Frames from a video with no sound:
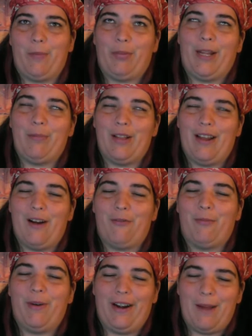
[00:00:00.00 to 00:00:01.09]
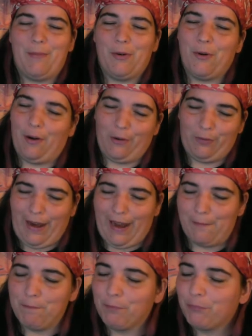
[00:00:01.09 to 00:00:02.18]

I play Blood Elf, but I'm an orc fan.